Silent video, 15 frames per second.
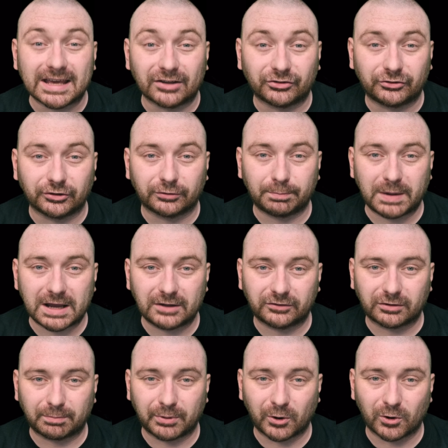is just being
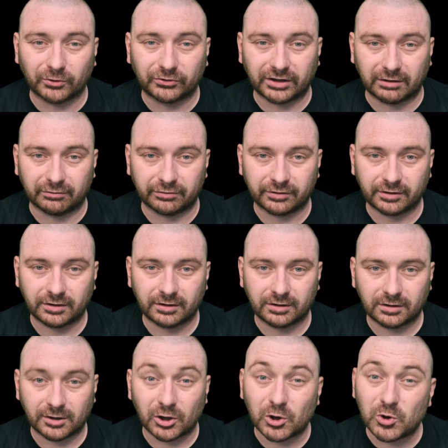supportive.
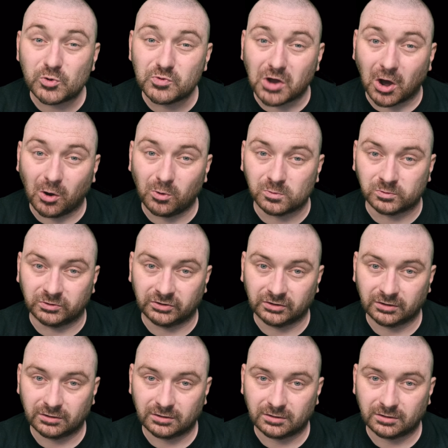Who knows?